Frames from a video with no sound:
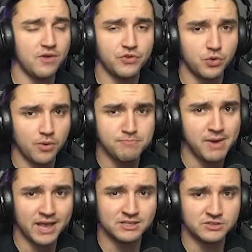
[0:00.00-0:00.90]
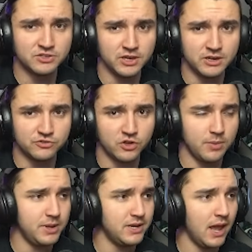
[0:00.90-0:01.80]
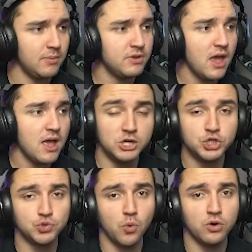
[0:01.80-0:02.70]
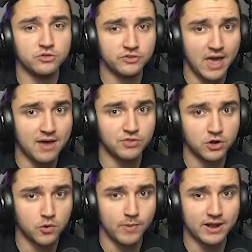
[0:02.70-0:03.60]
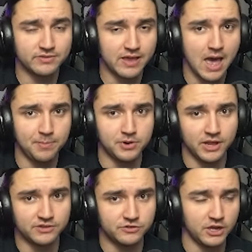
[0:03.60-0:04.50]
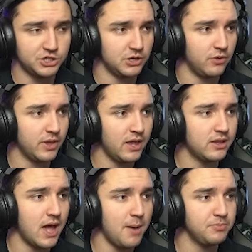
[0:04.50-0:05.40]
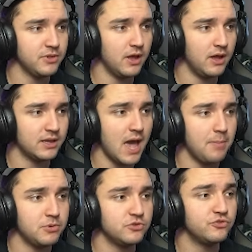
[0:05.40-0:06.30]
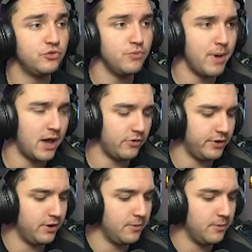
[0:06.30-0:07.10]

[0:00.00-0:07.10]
whatever your main scene is going to be named. Be sure to have the correct capitalization, okay? Capitals do matter